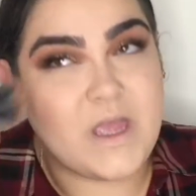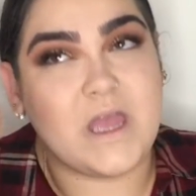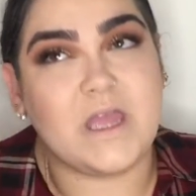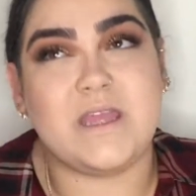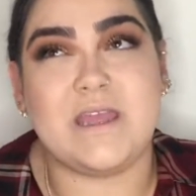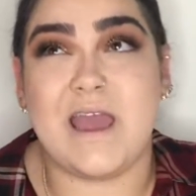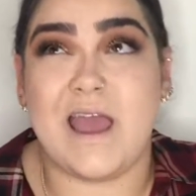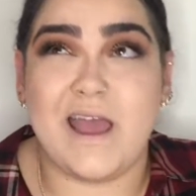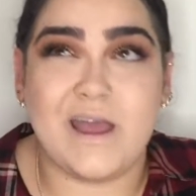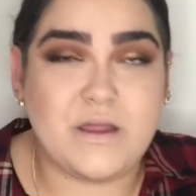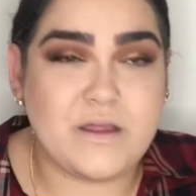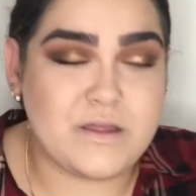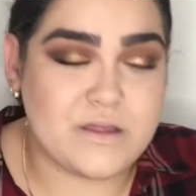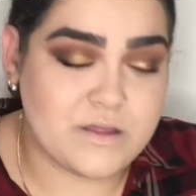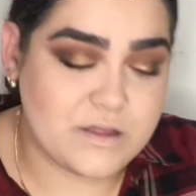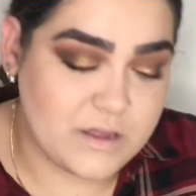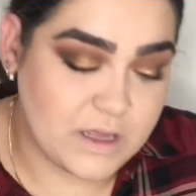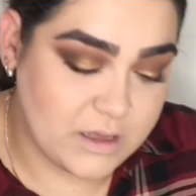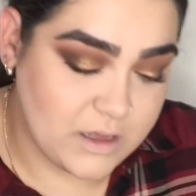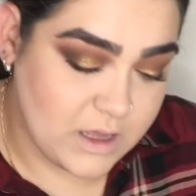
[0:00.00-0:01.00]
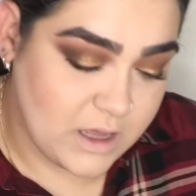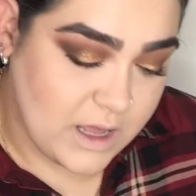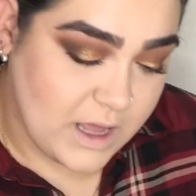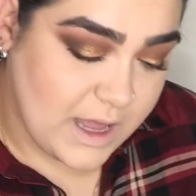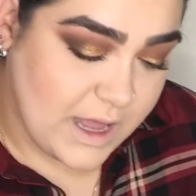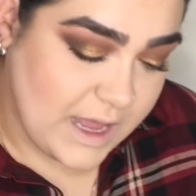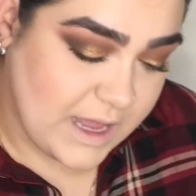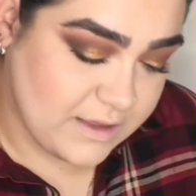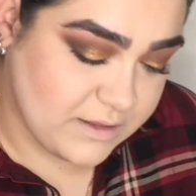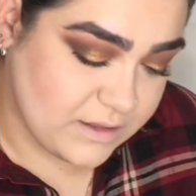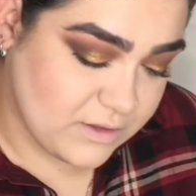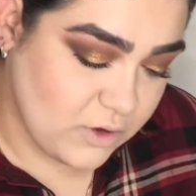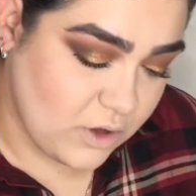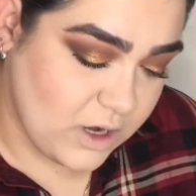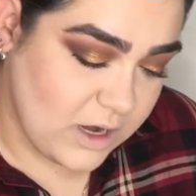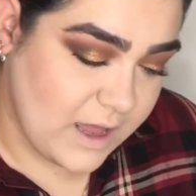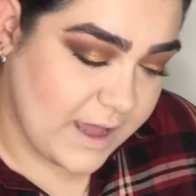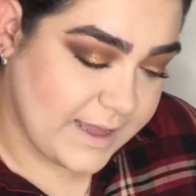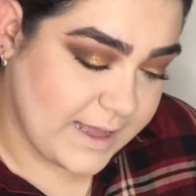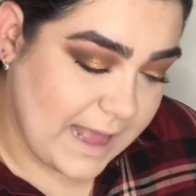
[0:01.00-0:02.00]
Yes. It's
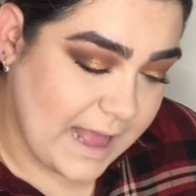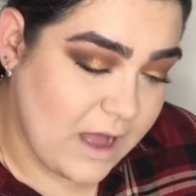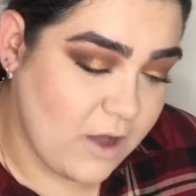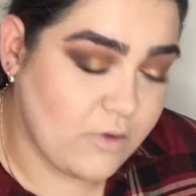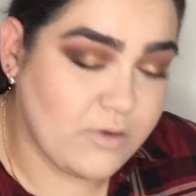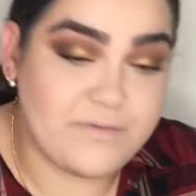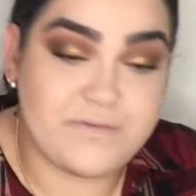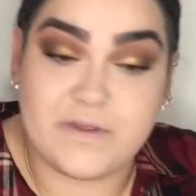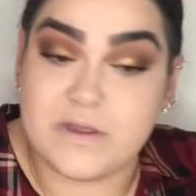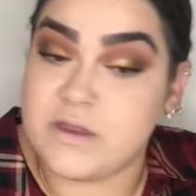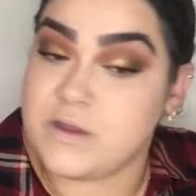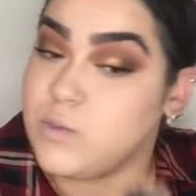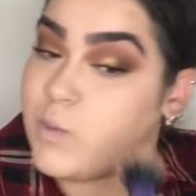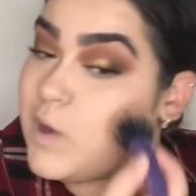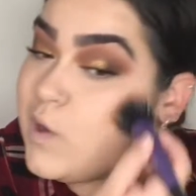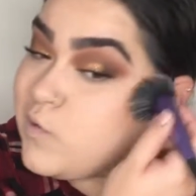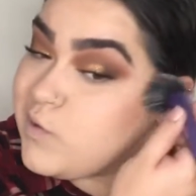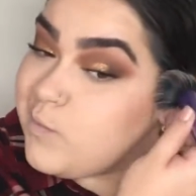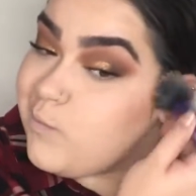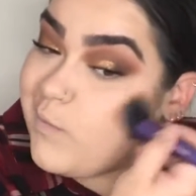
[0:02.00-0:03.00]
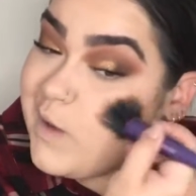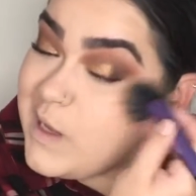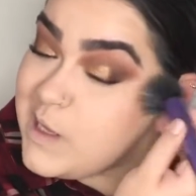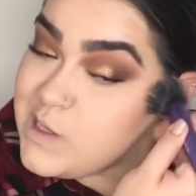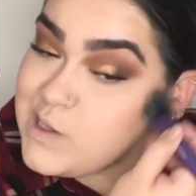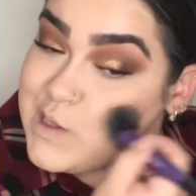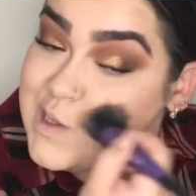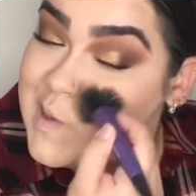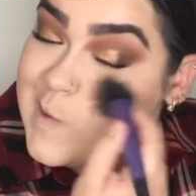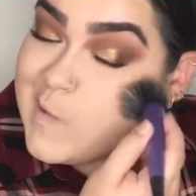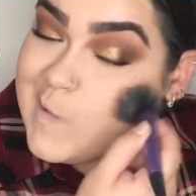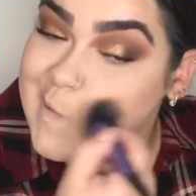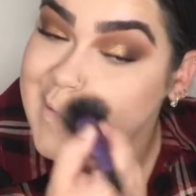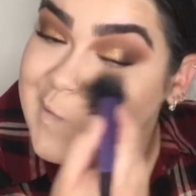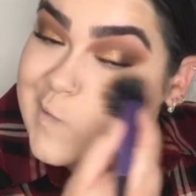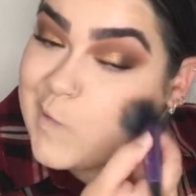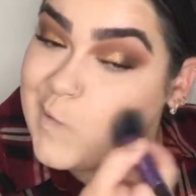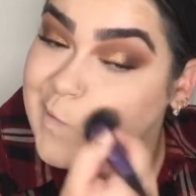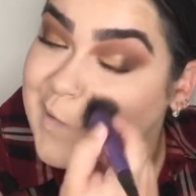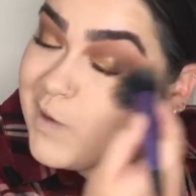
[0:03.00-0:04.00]
not like out of this world amazing,
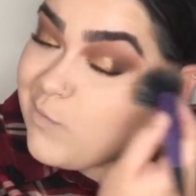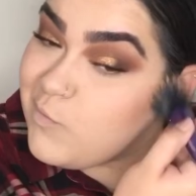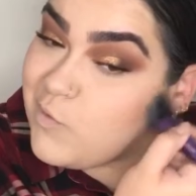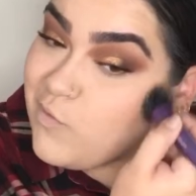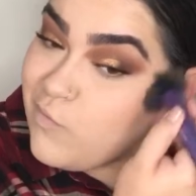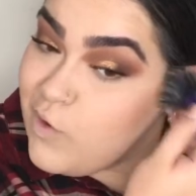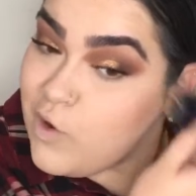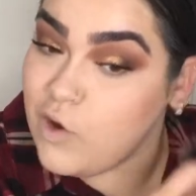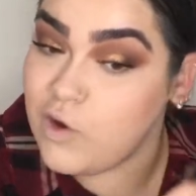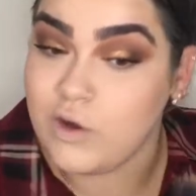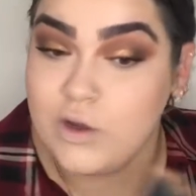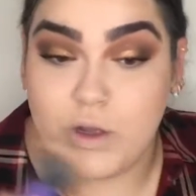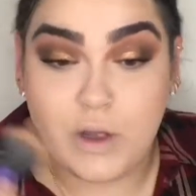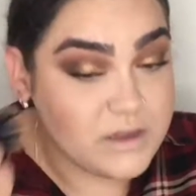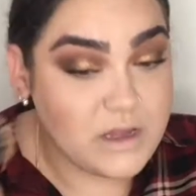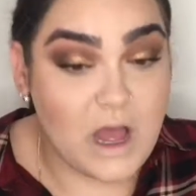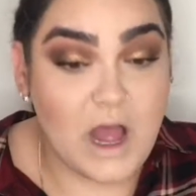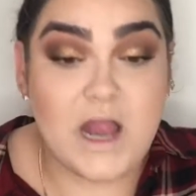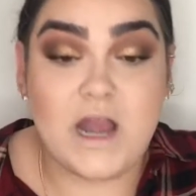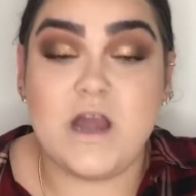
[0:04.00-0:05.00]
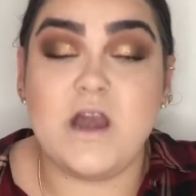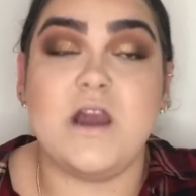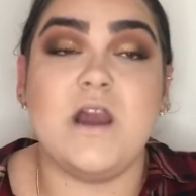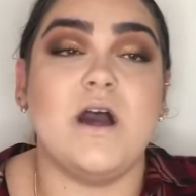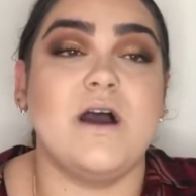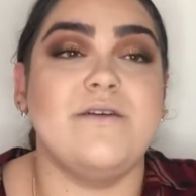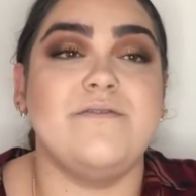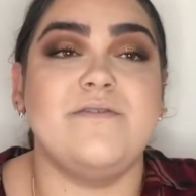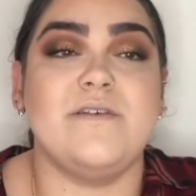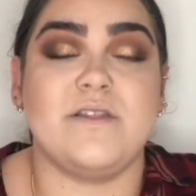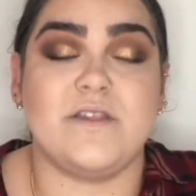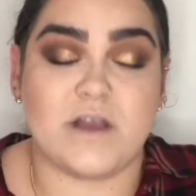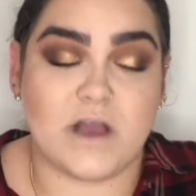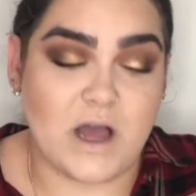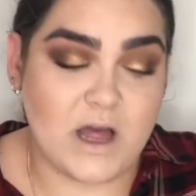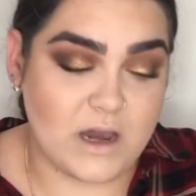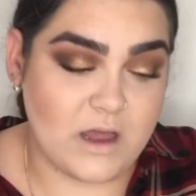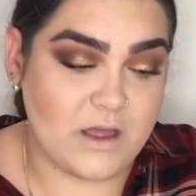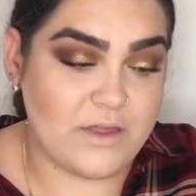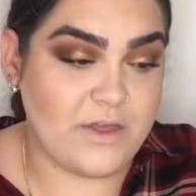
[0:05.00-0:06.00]
don't get me wrong. I love the
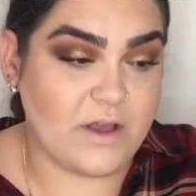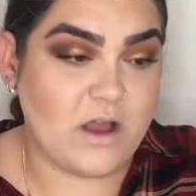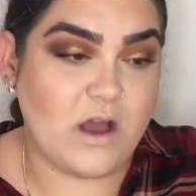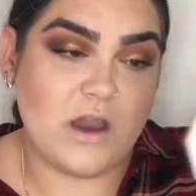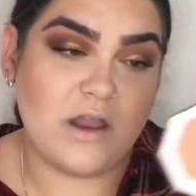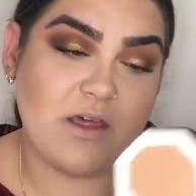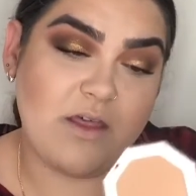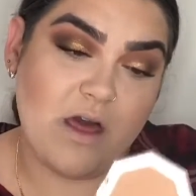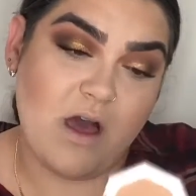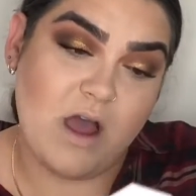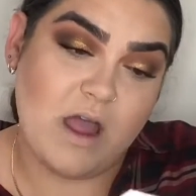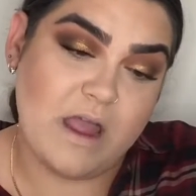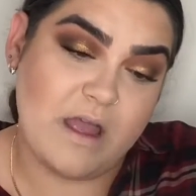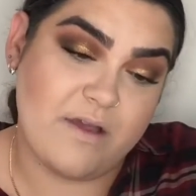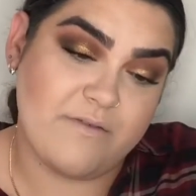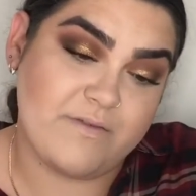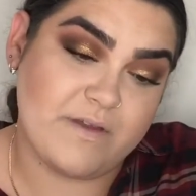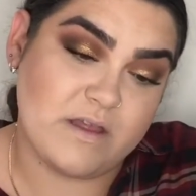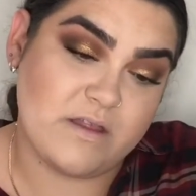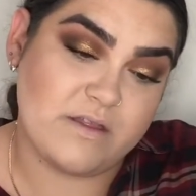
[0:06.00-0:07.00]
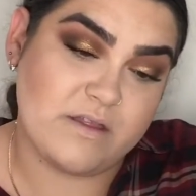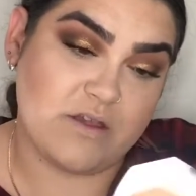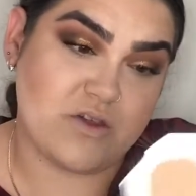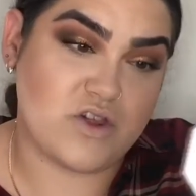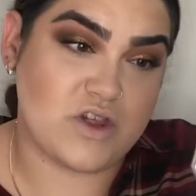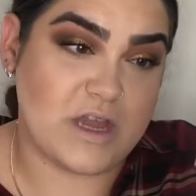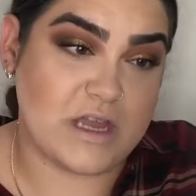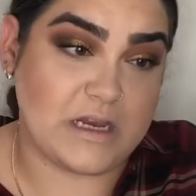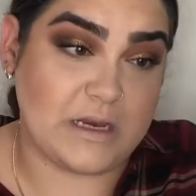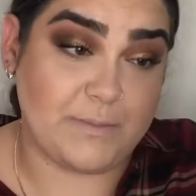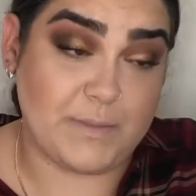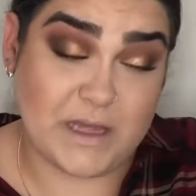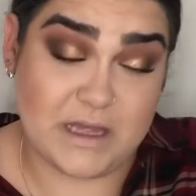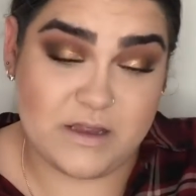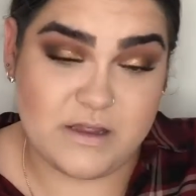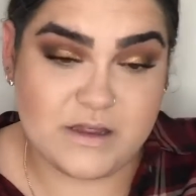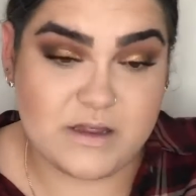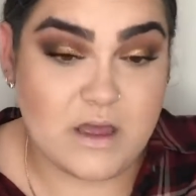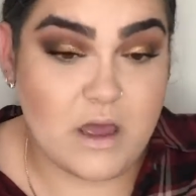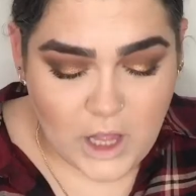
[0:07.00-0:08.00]
colour. The colour that I have is Shady
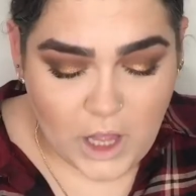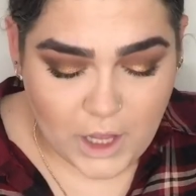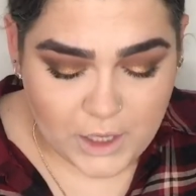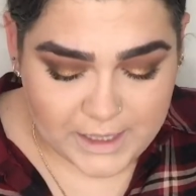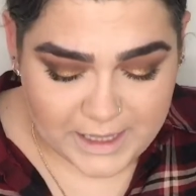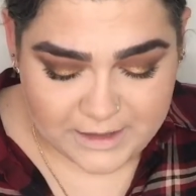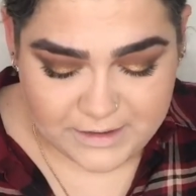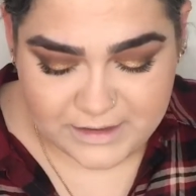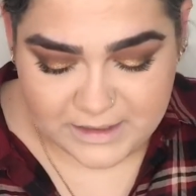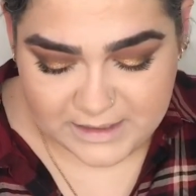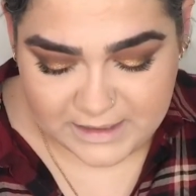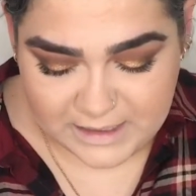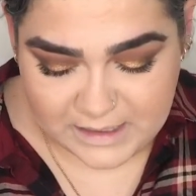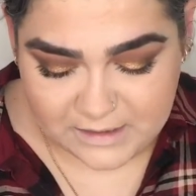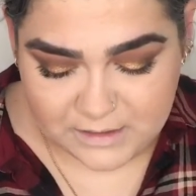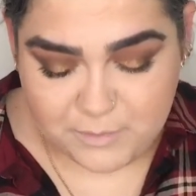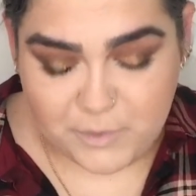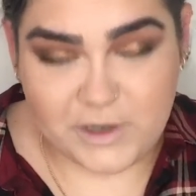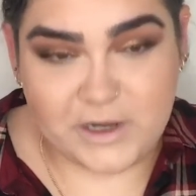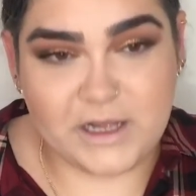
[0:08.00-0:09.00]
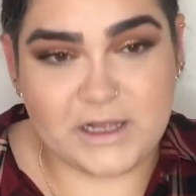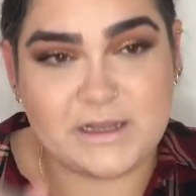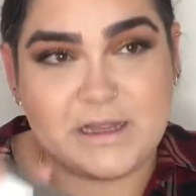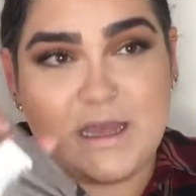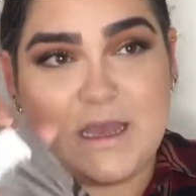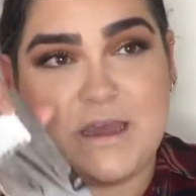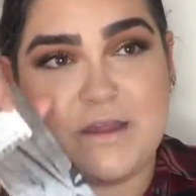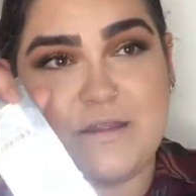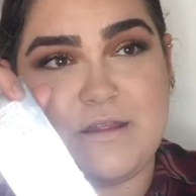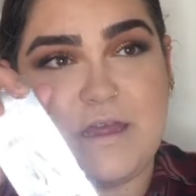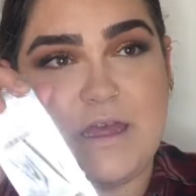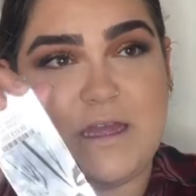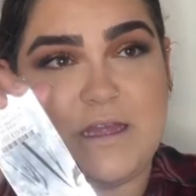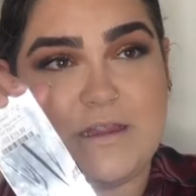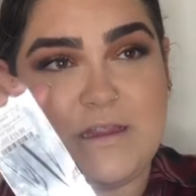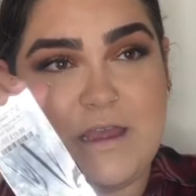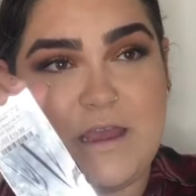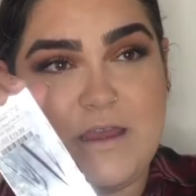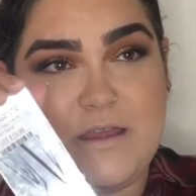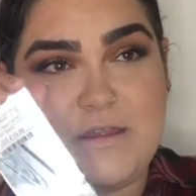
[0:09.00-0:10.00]
Biz. Okay, so the next product is
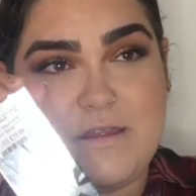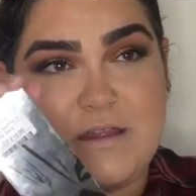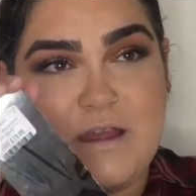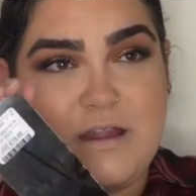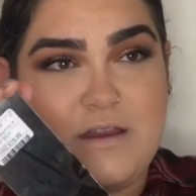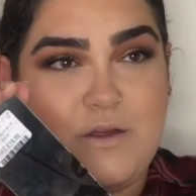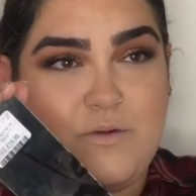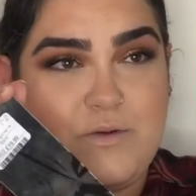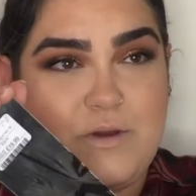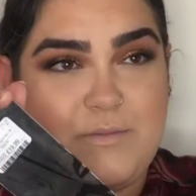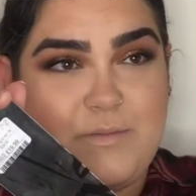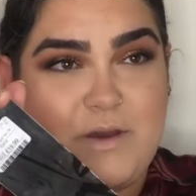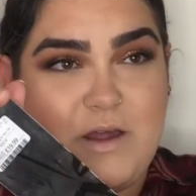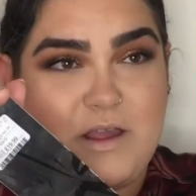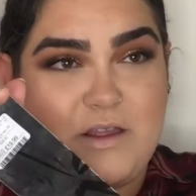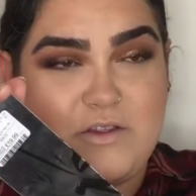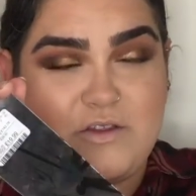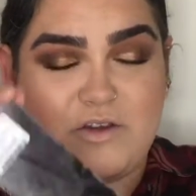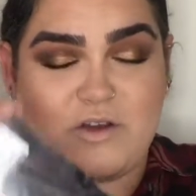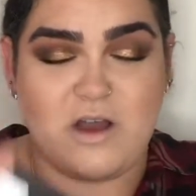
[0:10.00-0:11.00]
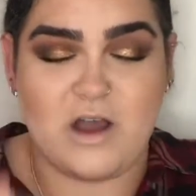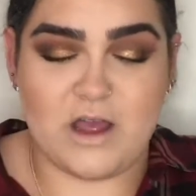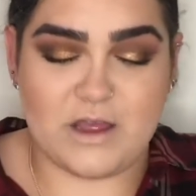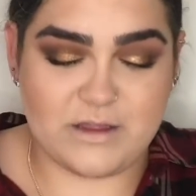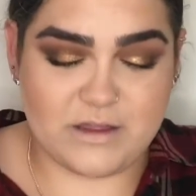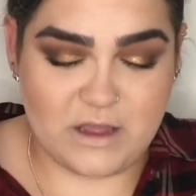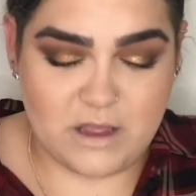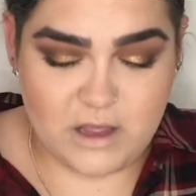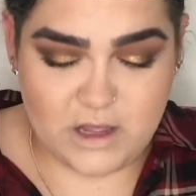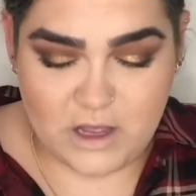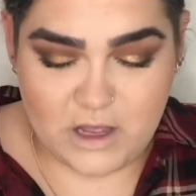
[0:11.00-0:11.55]
this. I don't want to blind you guys.